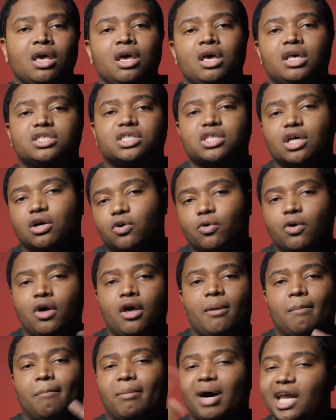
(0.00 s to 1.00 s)
So
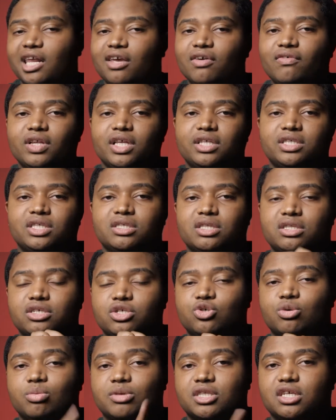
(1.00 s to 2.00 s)
body of lenses that you
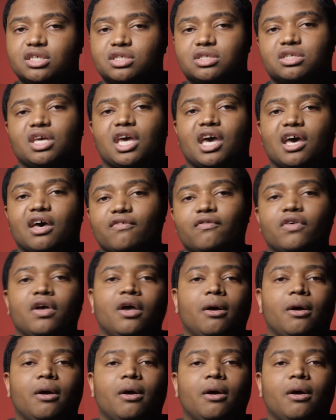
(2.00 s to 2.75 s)
could potentially have,